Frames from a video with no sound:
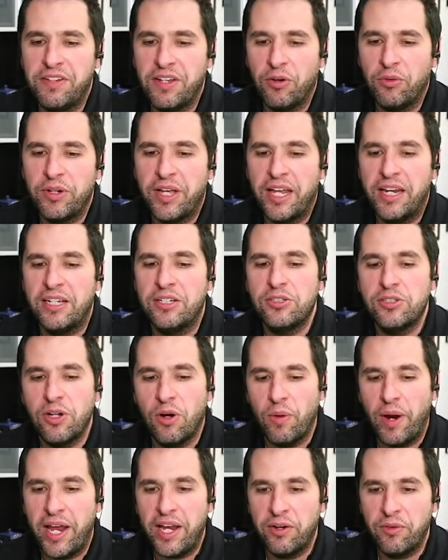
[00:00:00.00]
You know, getting
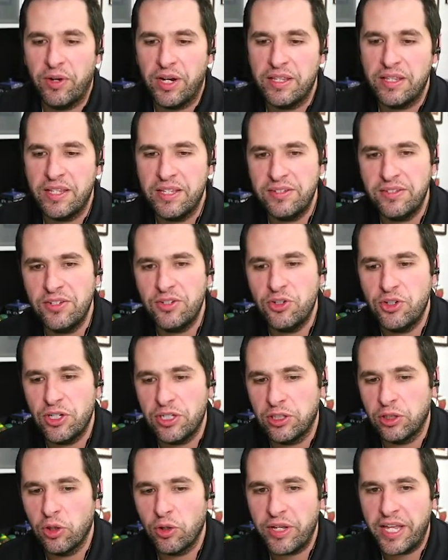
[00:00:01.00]
so angry, and this is
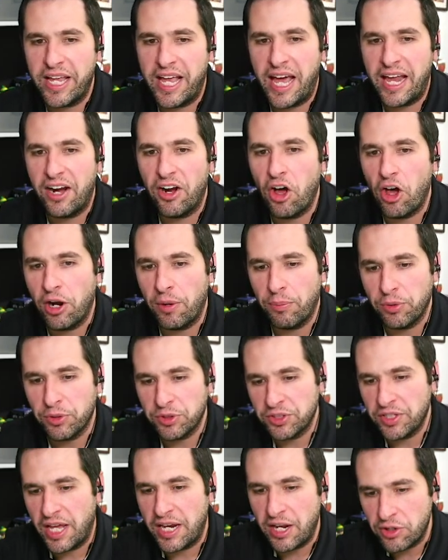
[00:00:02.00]
just looking at it on a
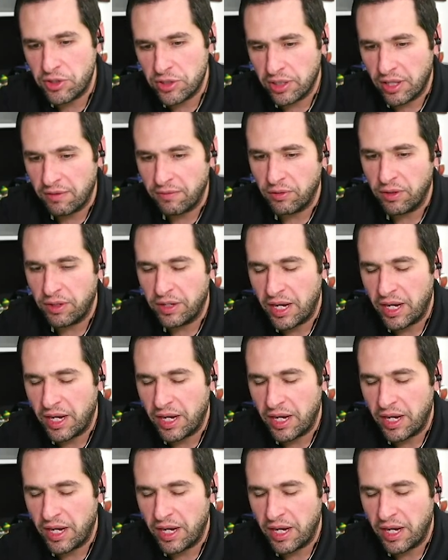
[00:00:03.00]
percentage level.